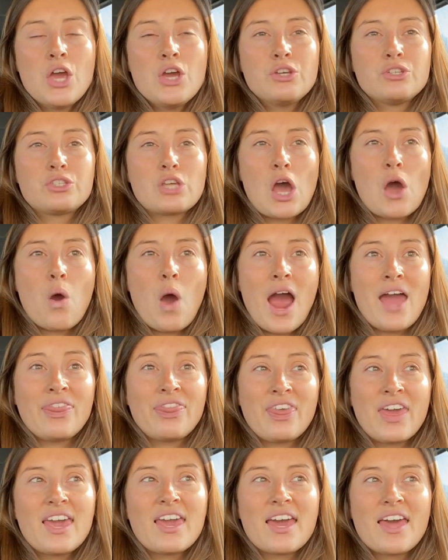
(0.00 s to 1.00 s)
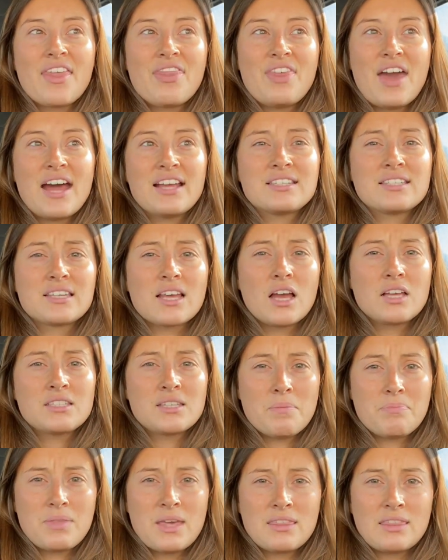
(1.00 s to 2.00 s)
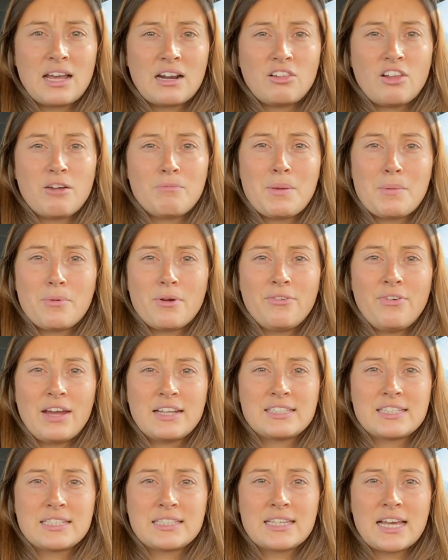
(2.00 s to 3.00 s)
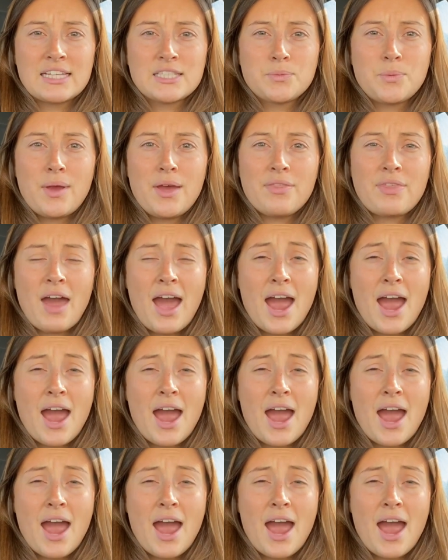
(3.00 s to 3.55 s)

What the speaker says: So I think that's something that a lot of people have had success with.